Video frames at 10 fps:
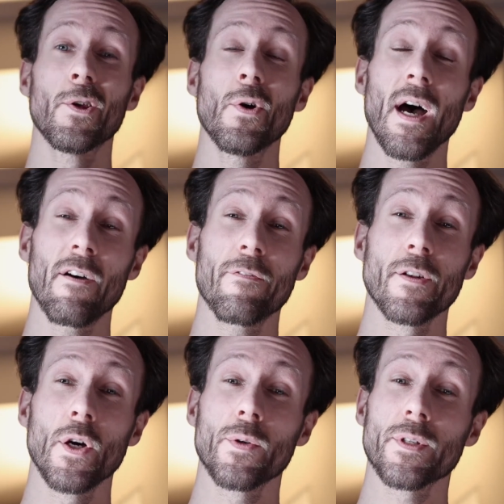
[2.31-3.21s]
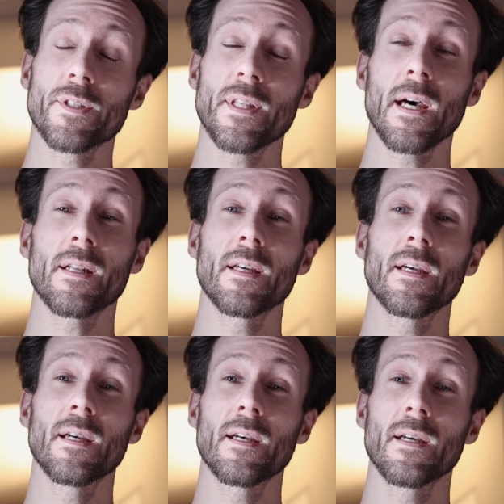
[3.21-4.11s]
you have noticed that
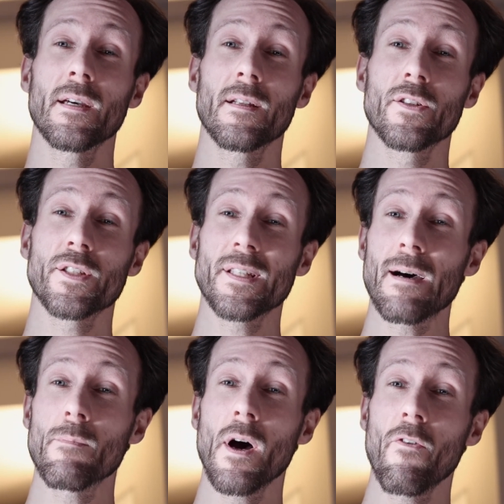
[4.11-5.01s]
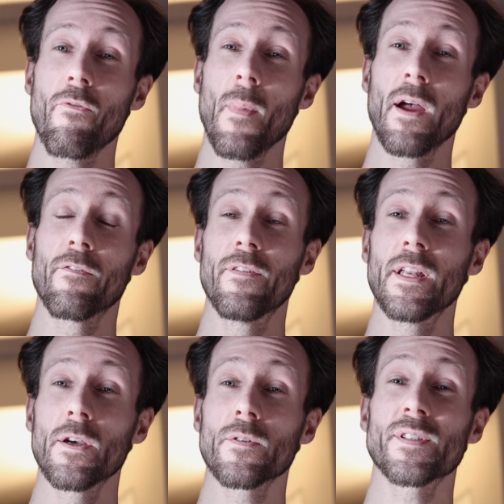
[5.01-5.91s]
in some of my
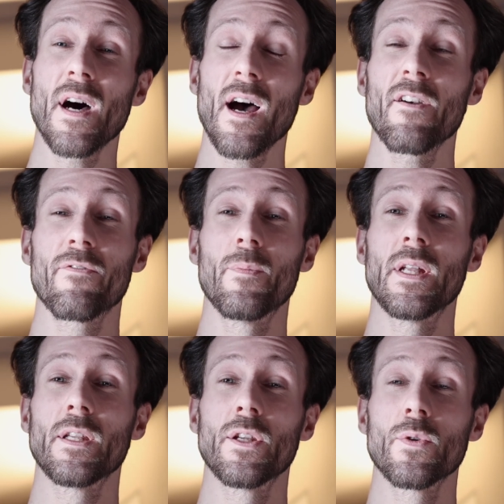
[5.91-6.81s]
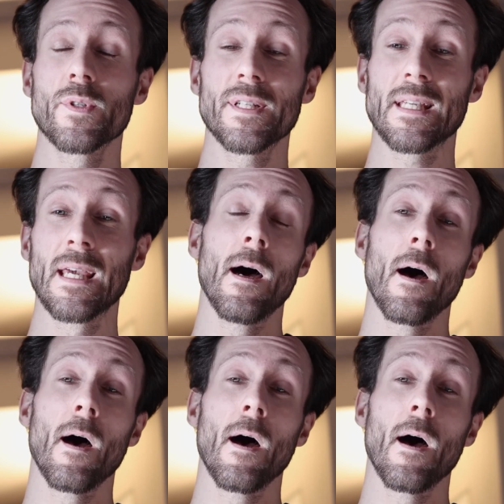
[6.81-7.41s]
videos I've been using